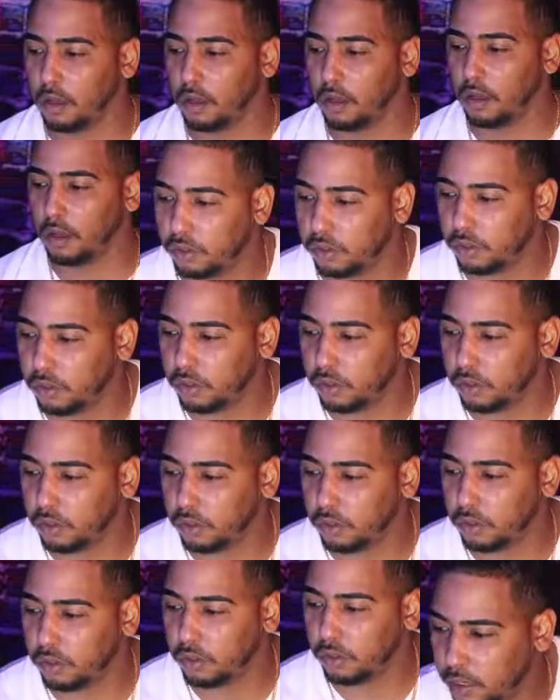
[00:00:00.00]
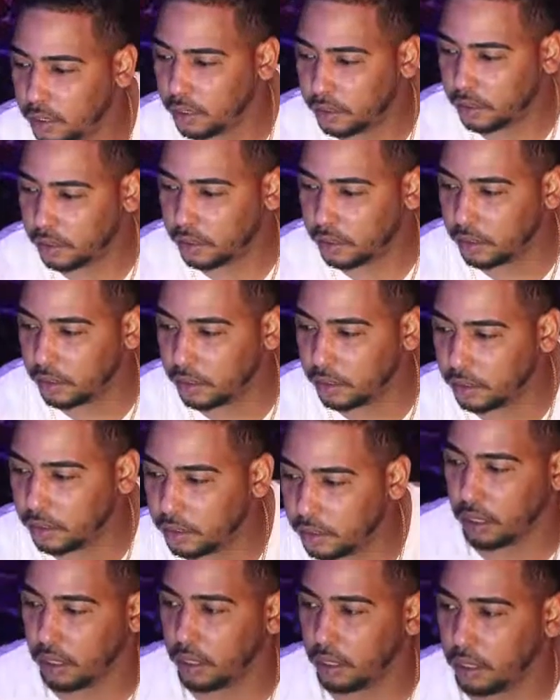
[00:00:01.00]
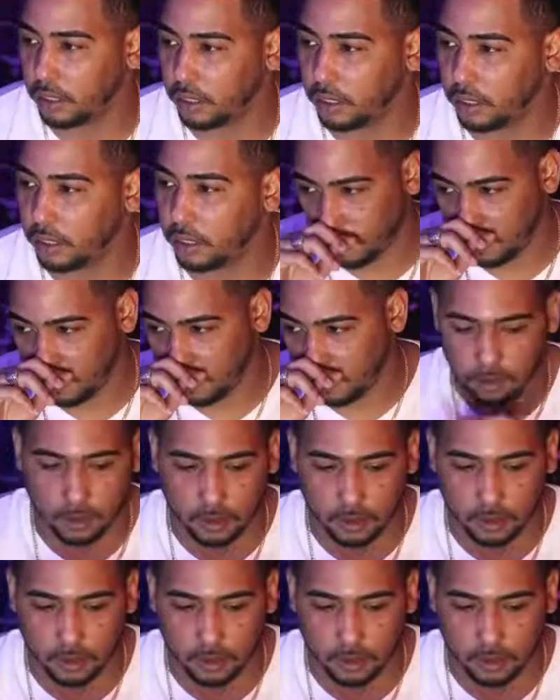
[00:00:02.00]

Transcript: So yeah, let's see who's locked in. Not